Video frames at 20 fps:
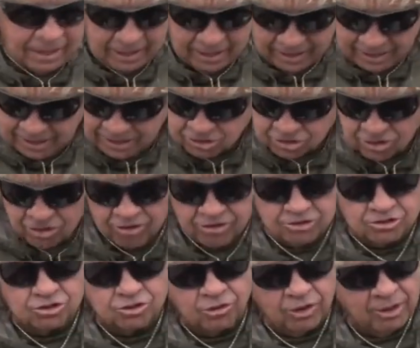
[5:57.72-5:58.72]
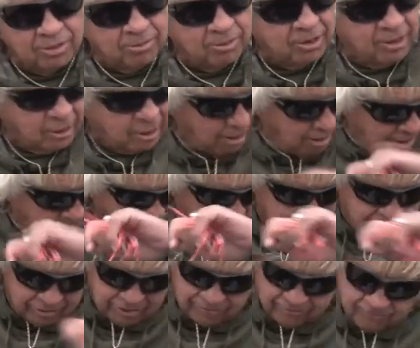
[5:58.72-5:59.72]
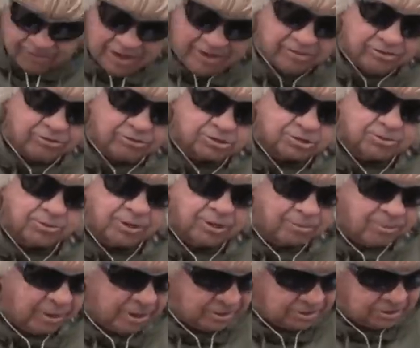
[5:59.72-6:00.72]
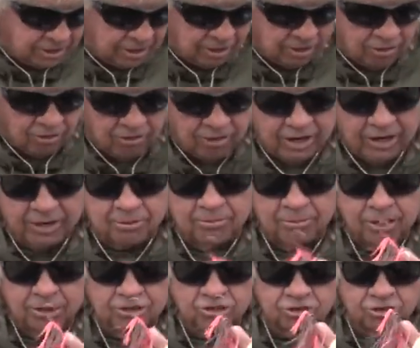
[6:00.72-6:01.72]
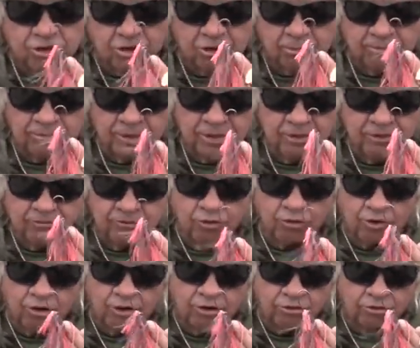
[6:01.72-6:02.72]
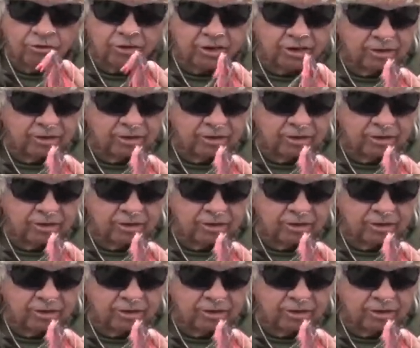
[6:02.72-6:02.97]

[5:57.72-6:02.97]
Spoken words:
And he started screaming and hollering and fighting those spinnerbaits, and they all had a big sharp 4/0 hook